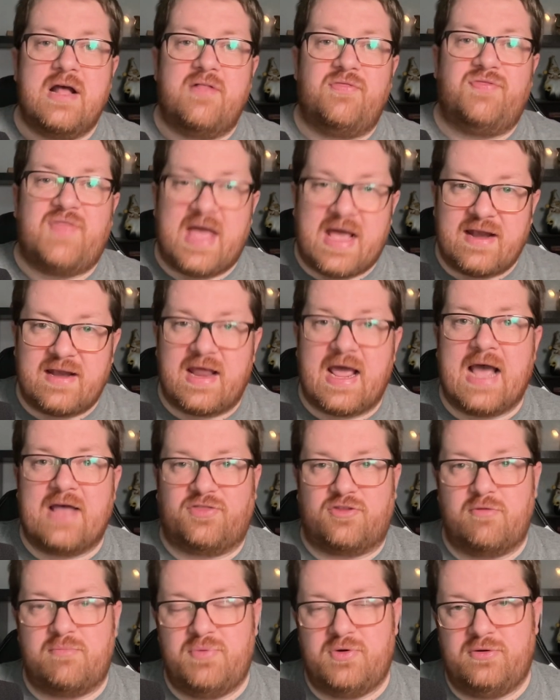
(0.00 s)
Then at
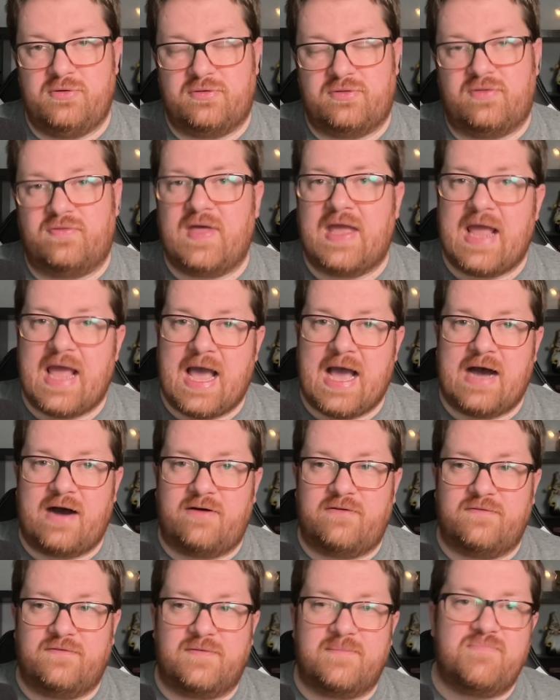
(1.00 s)
their booth, they
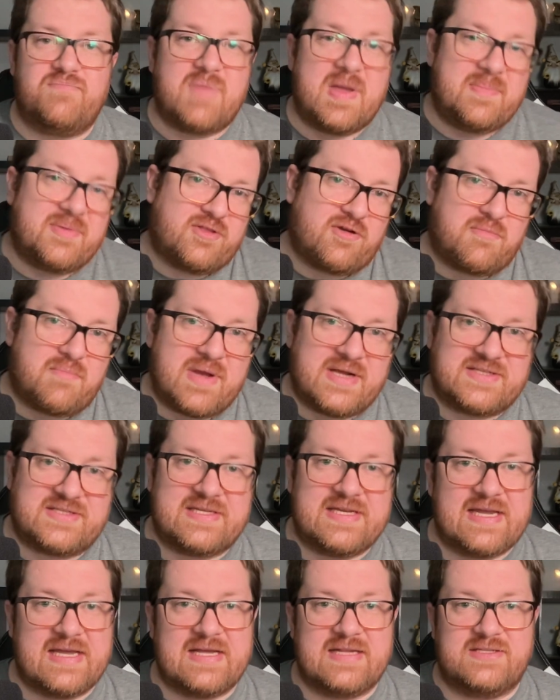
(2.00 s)
have, maybe they're
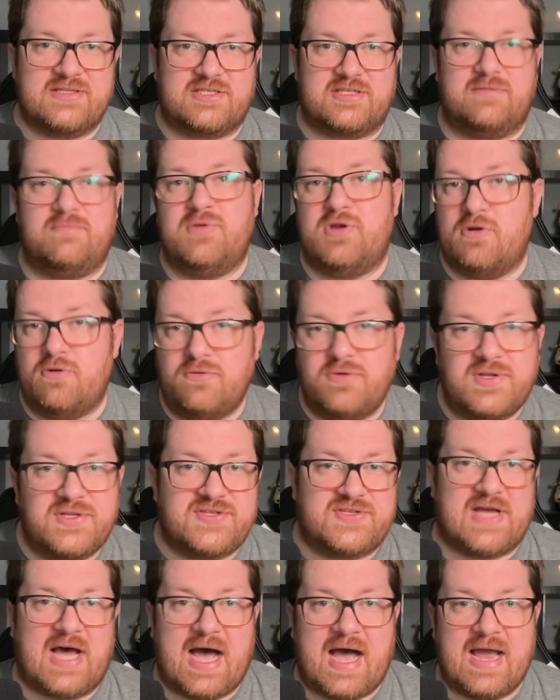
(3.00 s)
mixing in some new
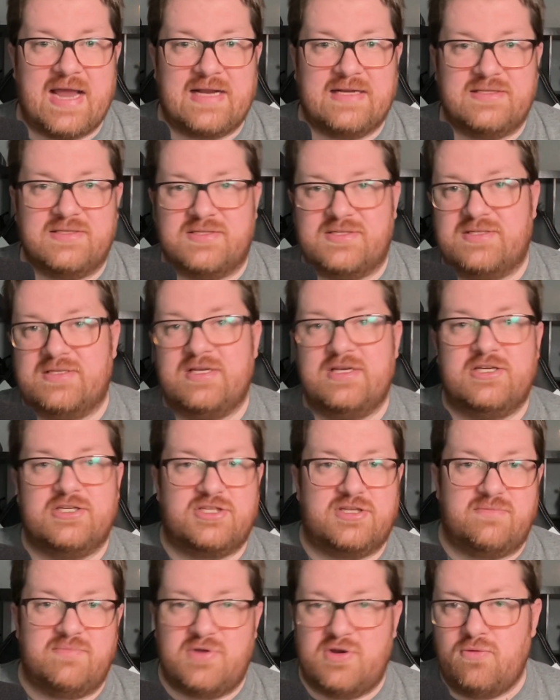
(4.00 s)
designs,
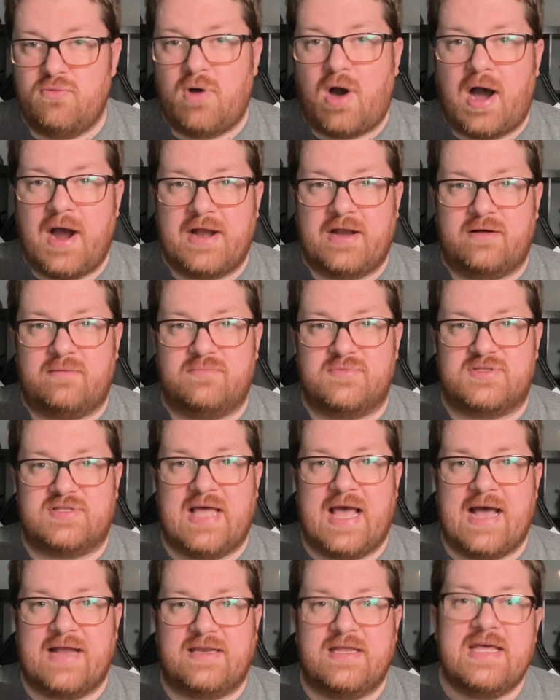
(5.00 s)
some new items
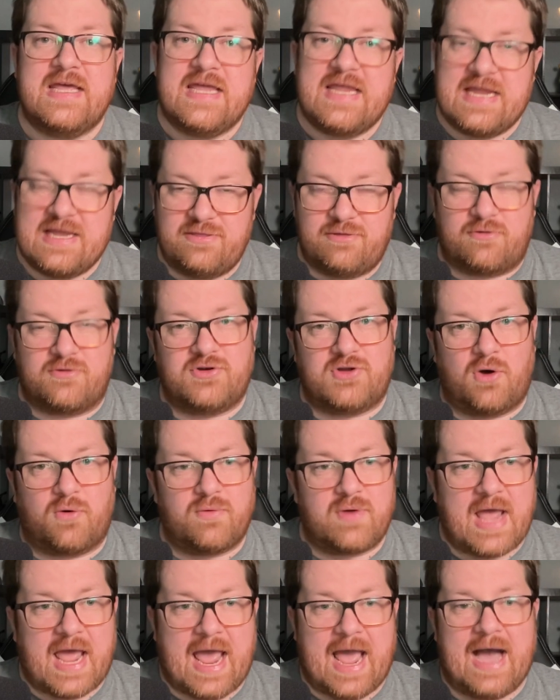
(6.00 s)
that either
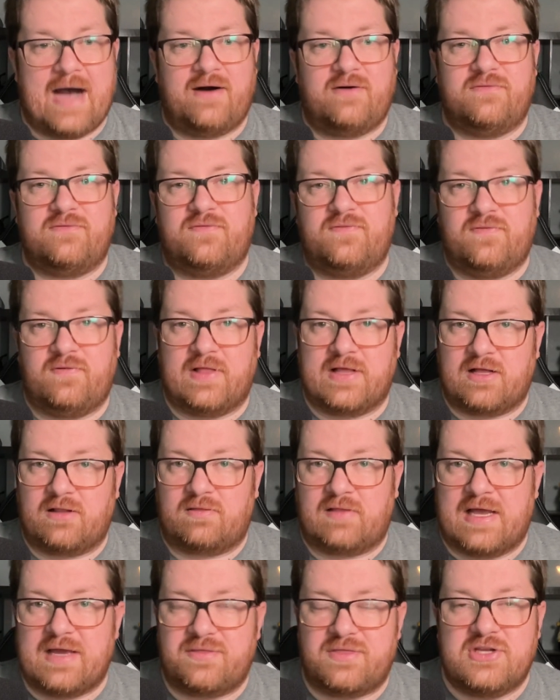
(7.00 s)
don't have like a
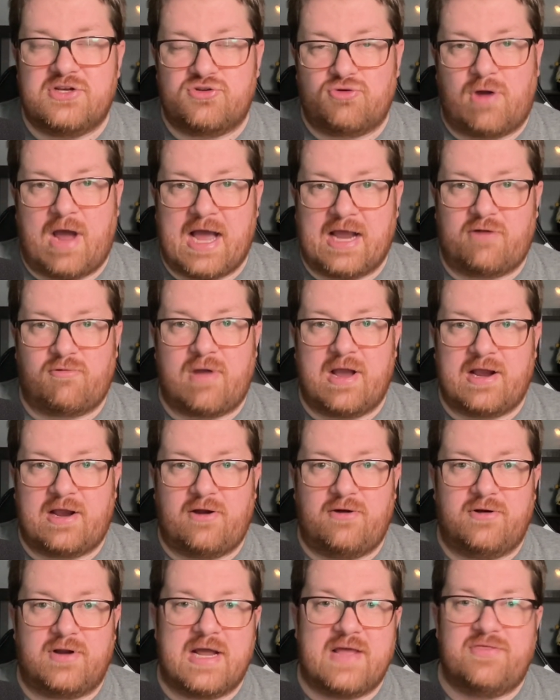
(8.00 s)
lengthy track
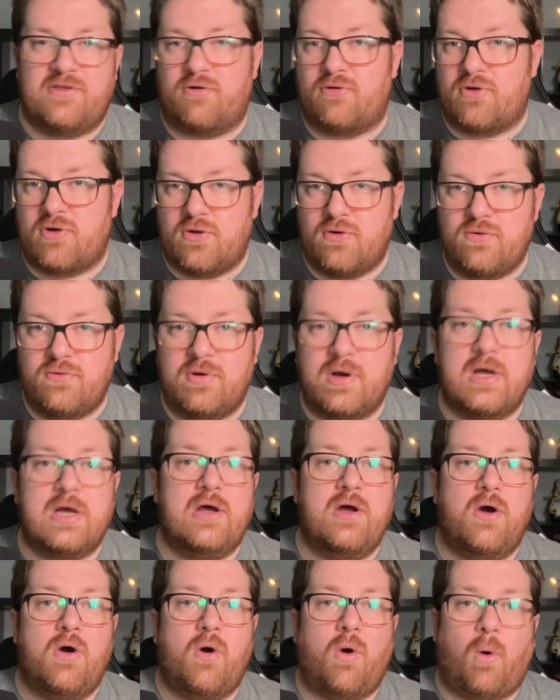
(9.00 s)
record and they're new,
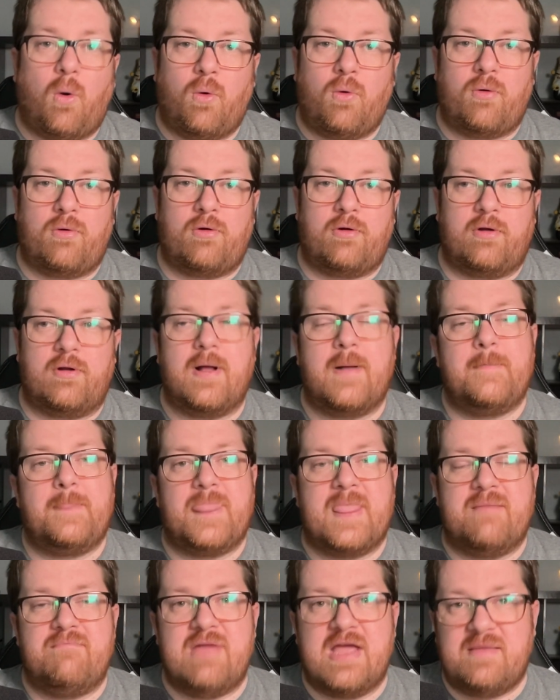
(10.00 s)
or
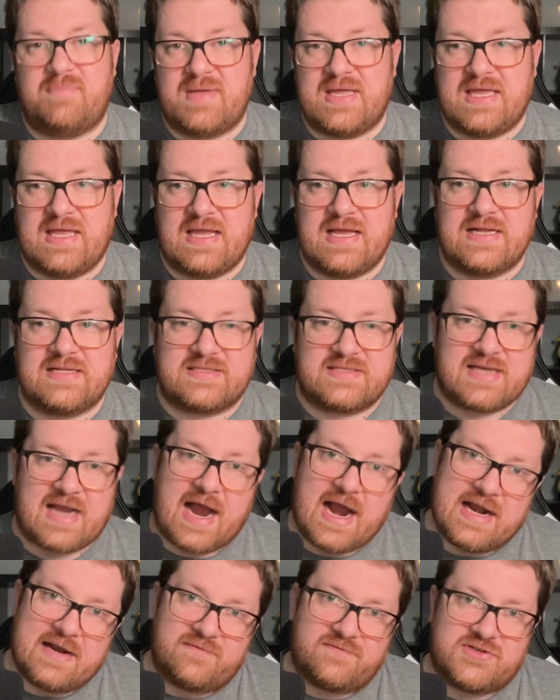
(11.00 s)
maybe it's
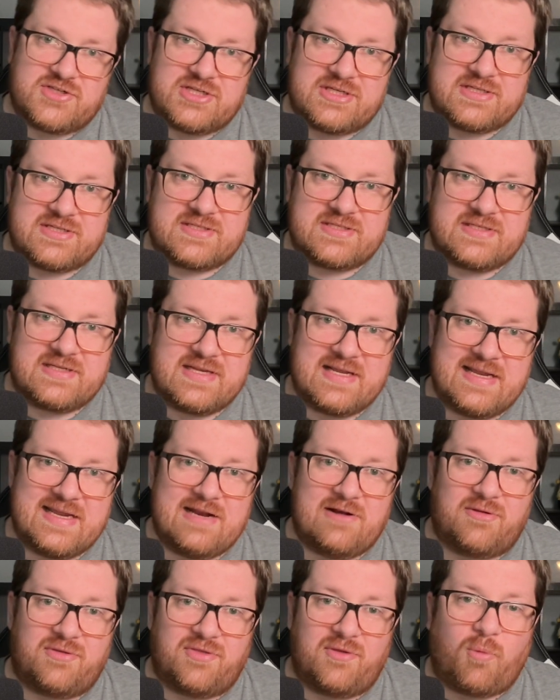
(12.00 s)
kind of just,
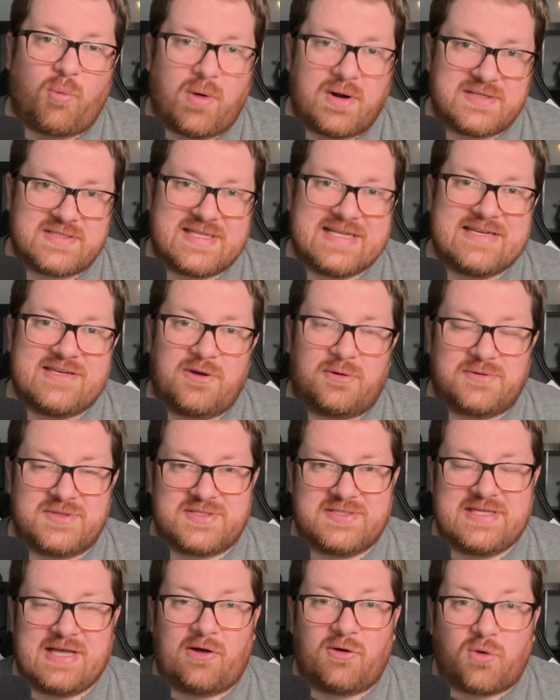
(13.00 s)
the ones that don't
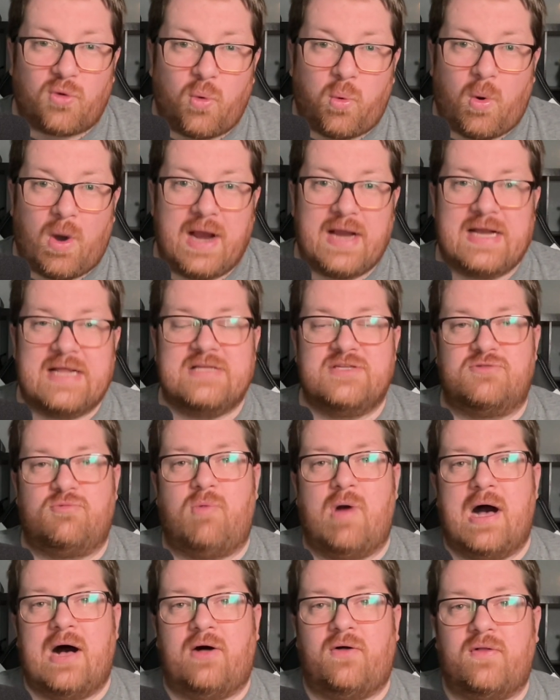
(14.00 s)
sell quite as
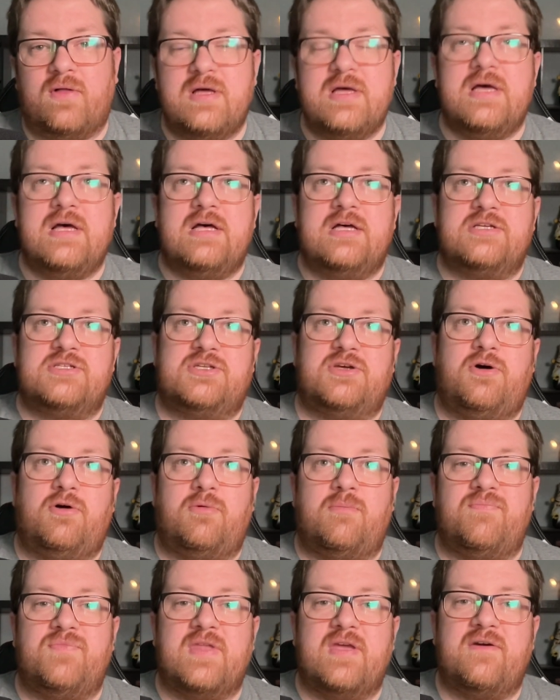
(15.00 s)
well.
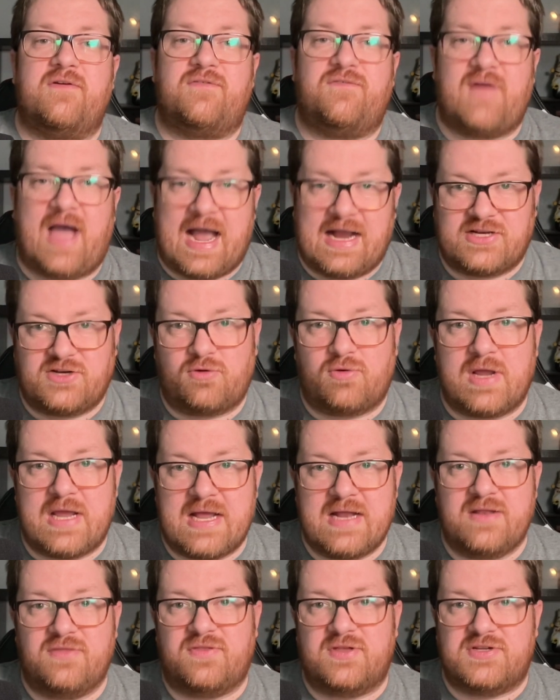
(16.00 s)
So factor
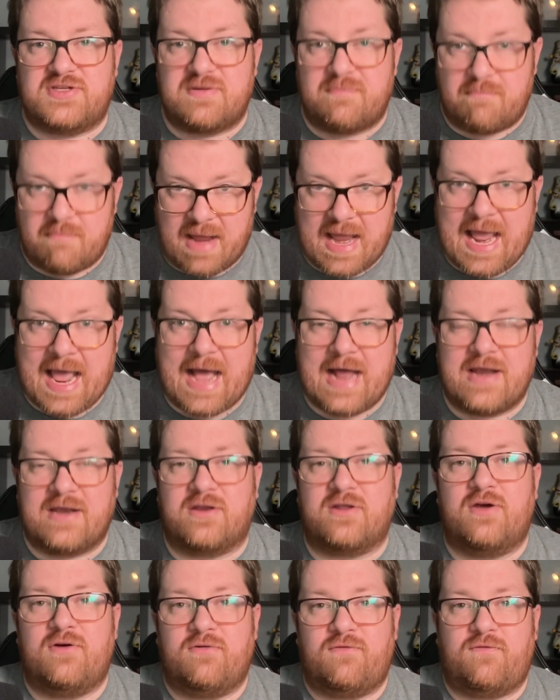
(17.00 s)
in the
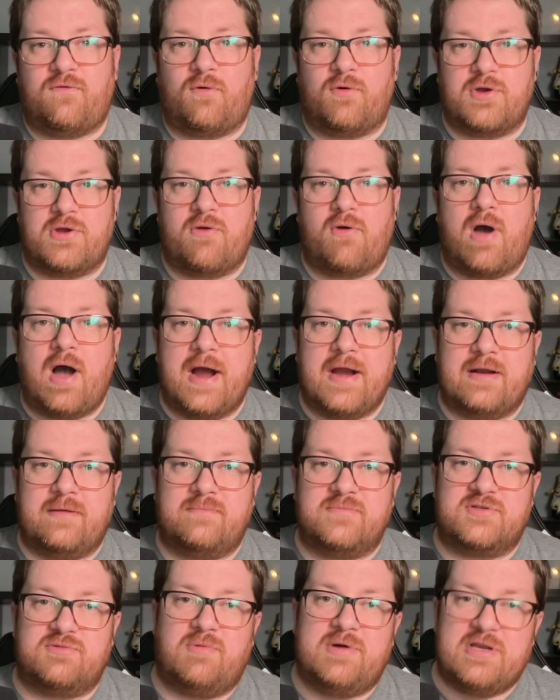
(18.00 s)
demand for your
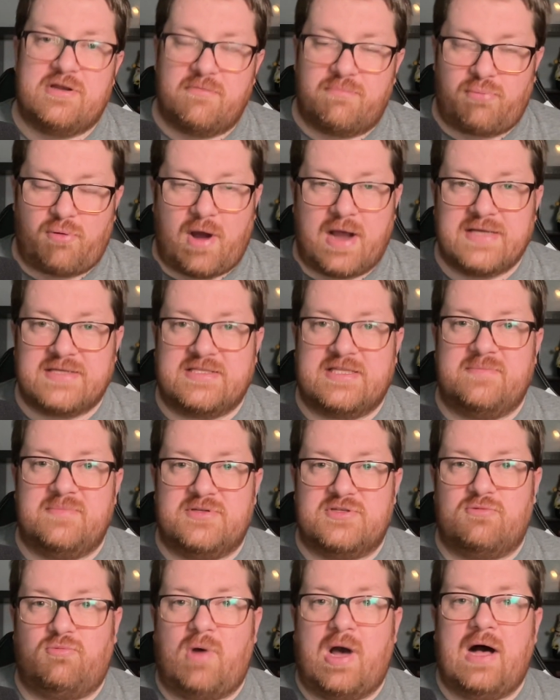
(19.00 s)
items when you price them
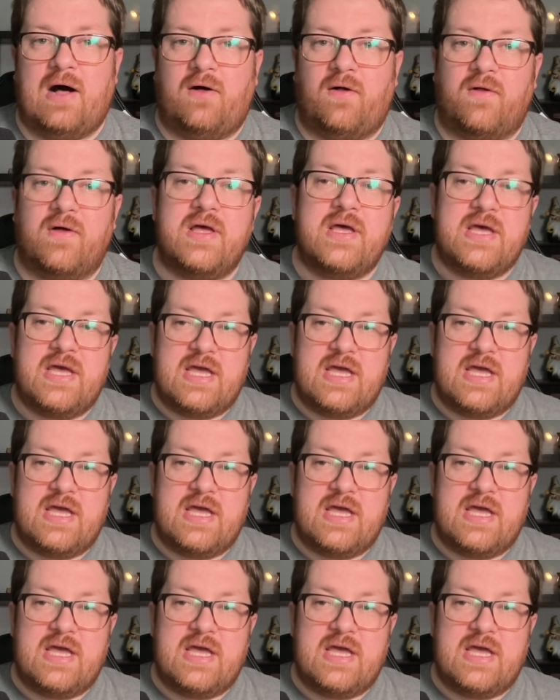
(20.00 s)
as well.